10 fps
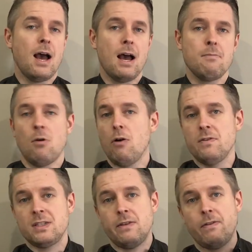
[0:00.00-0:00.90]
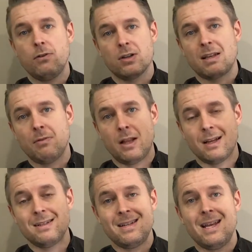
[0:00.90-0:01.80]
Obviously, if you've got something like
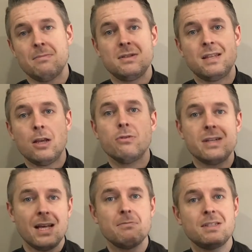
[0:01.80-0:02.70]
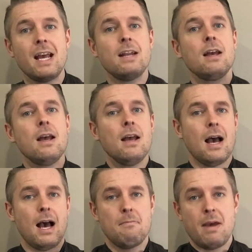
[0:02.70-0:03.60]
a DMZ or a DMZ,
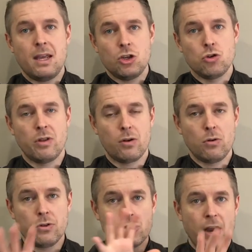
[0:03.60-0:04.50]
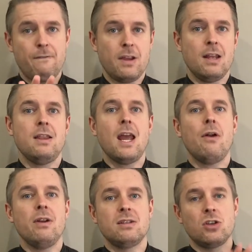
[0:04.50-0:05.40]
making sure that all the traffic in
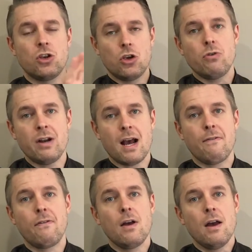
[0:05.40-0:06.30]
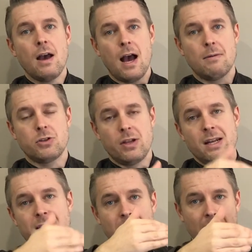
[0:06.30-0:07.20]
there is secure enough so that it
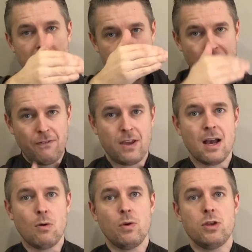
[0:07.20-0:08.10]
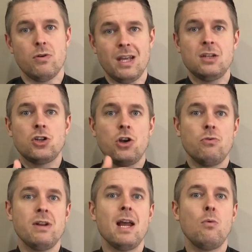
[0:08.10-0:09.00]
doesn't interfere with your internal
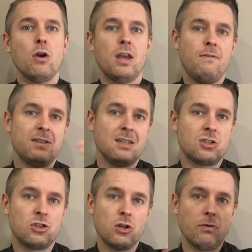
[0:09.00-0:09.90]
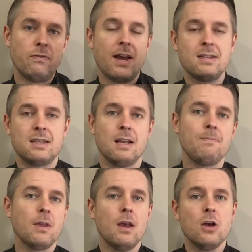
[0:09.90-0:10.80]
network if it's external
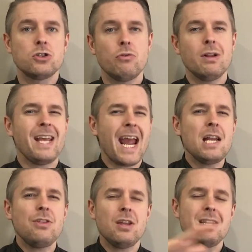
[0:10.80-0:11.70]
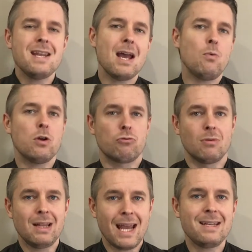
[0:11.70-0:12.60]
facing. So really anything network
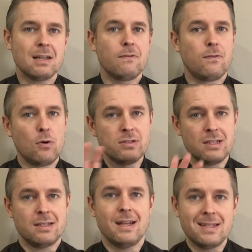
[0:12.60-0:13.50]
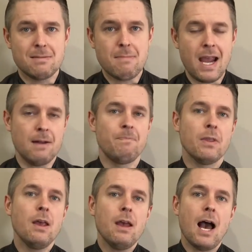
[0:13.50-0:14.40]
related falls into their domain.
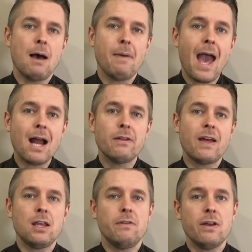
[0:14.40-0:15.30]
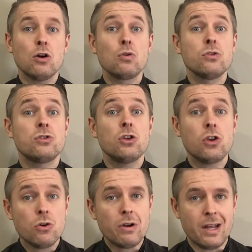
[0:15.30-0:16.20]
Out of that, you've then got all the
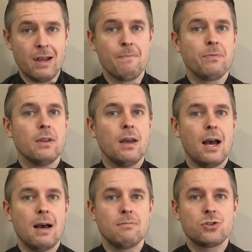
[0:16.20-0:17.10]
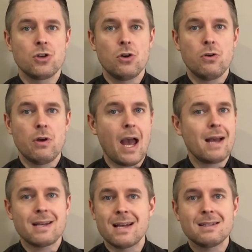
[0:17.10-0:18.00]
security. So
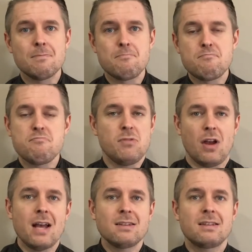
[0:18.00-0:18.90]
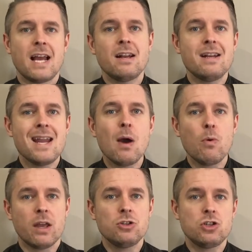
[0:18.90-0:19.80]
as a standard
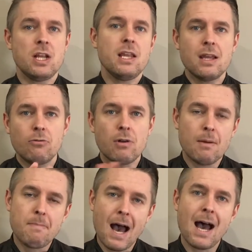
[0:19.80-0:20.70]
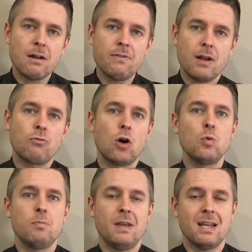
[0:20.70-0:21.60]
network engineer, a part of their role
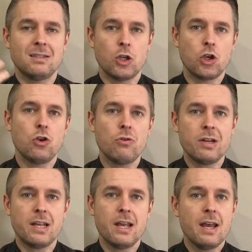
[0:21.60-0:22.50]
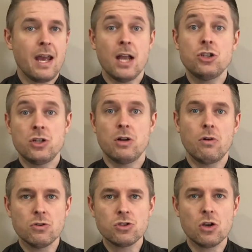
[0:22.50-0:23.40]
would be a security engineer
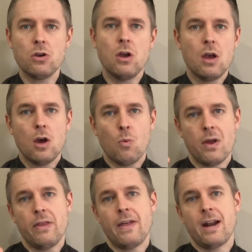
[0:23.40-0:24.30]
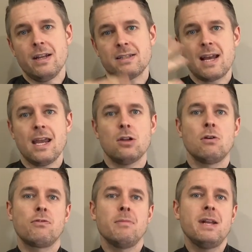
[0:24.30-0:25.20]
also, whether that is taken
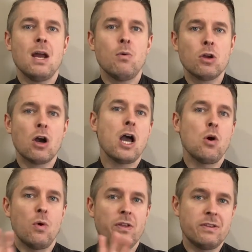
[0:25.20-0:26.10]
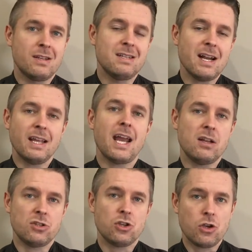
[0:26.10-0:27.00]
on from a network guy or whether there's a
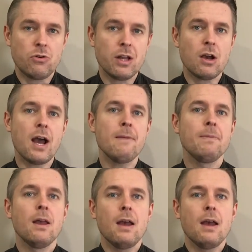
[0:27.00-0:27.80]
dedicated security guy,